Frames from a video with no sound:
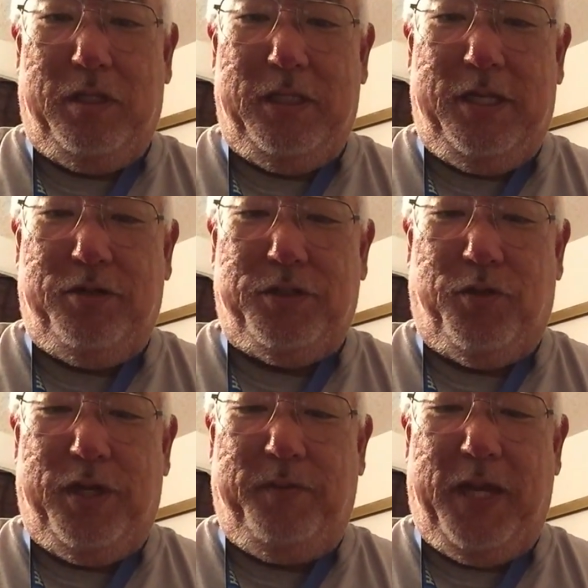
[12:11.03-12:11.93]
leaders
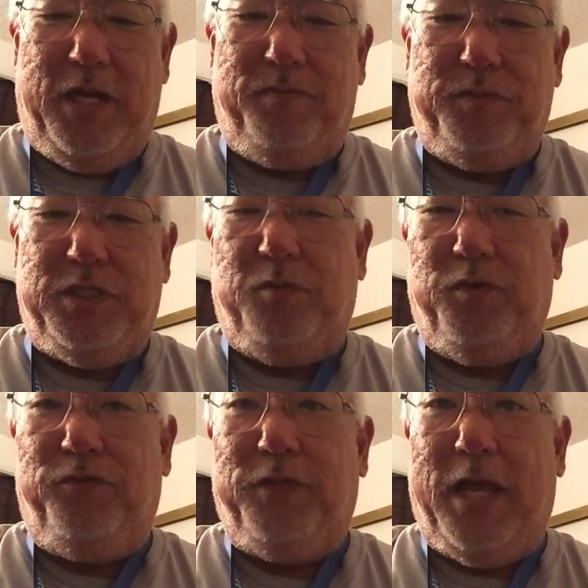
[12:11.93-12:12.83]
already made up, some
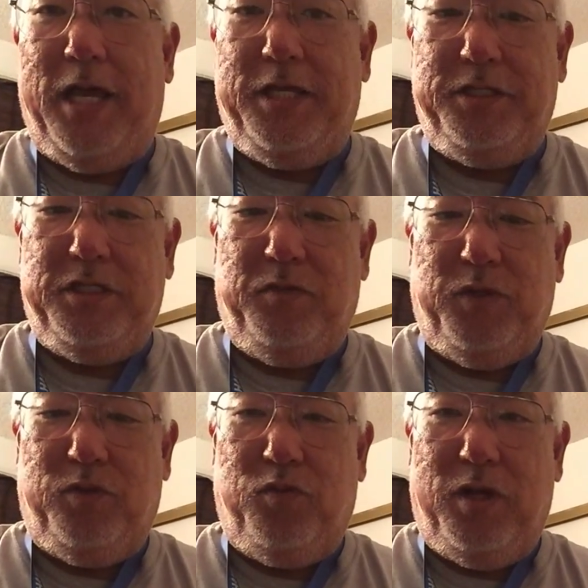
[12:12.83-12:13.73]
with flies, some
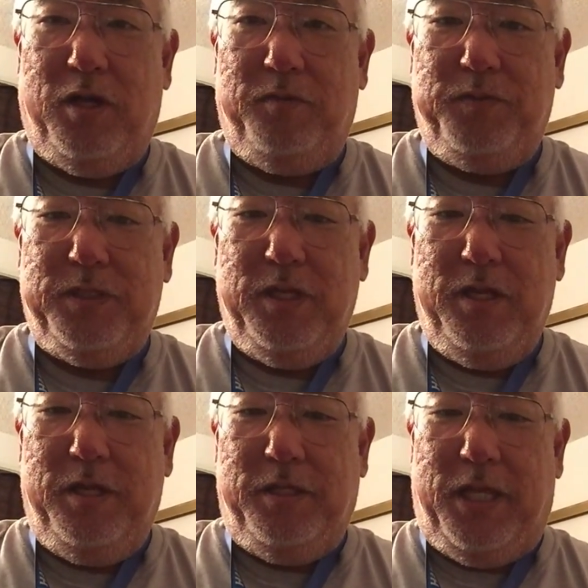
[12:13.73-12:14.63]
with grubs,
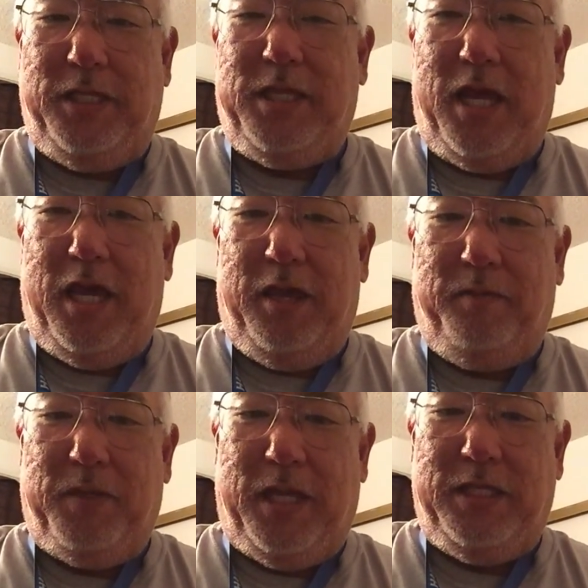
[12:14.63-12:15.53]

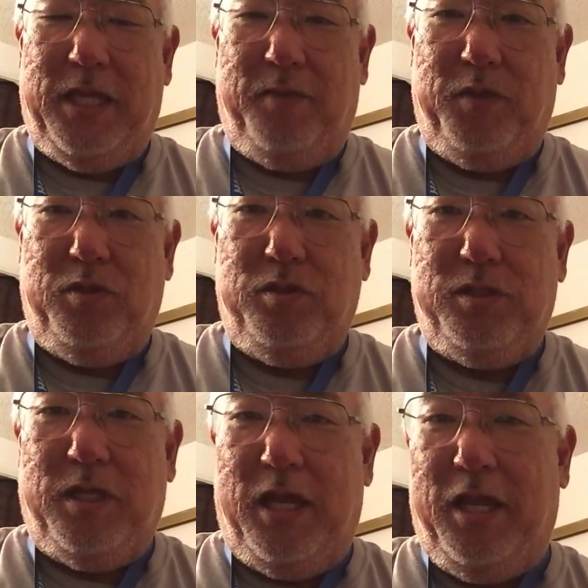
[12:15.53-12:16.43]
daytime, nighttime
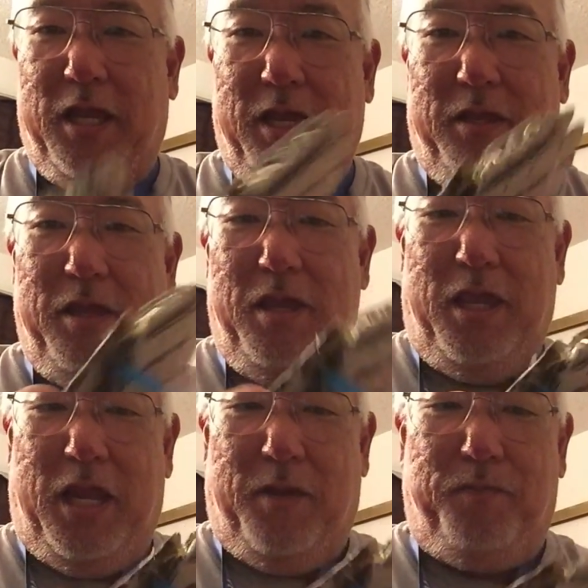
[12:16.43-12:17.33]
use.
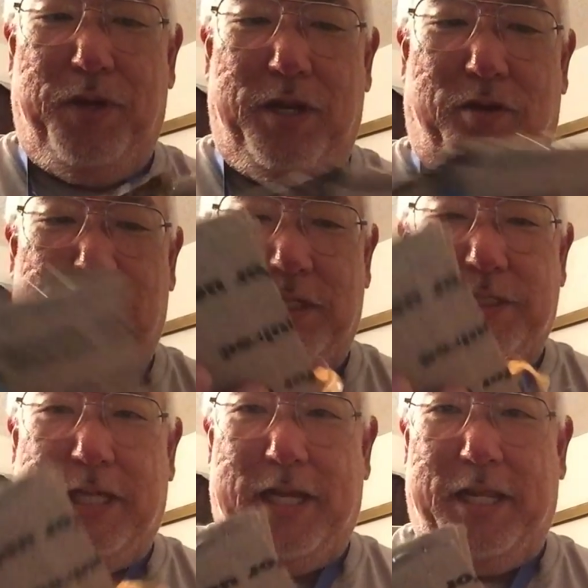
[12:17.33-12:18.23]
And I put it all
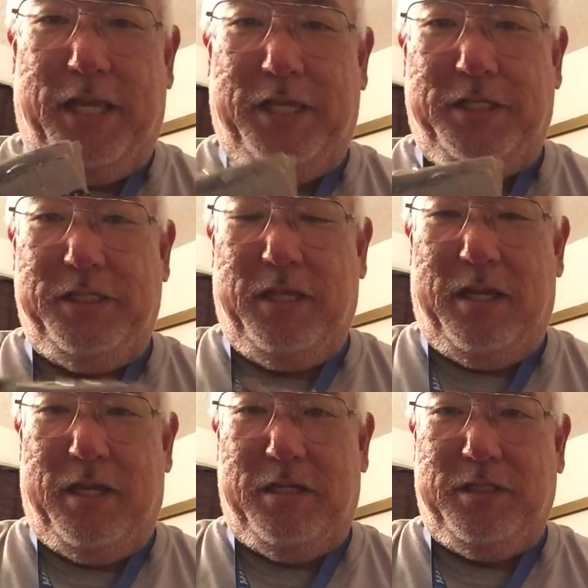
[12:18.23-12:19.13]
inside a
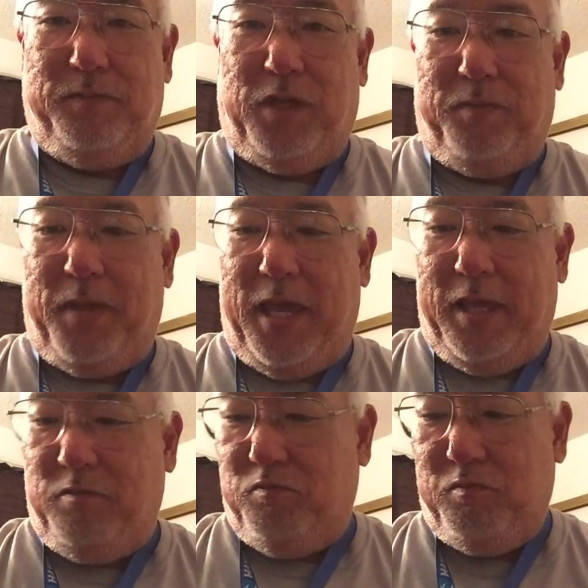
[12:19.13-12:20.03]
Ziploc
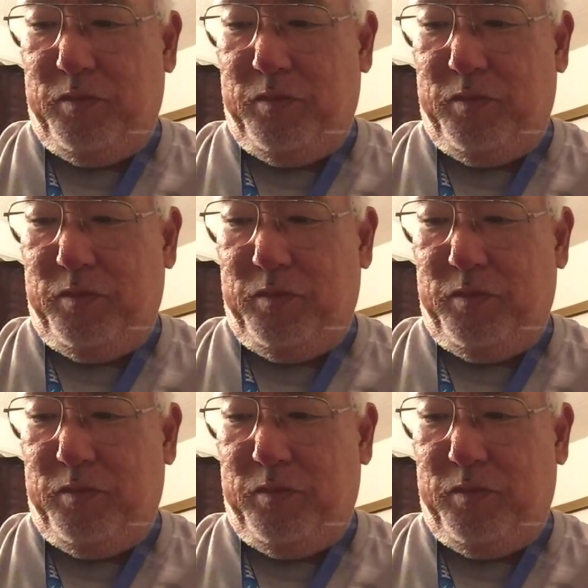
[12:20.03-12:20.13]
bag.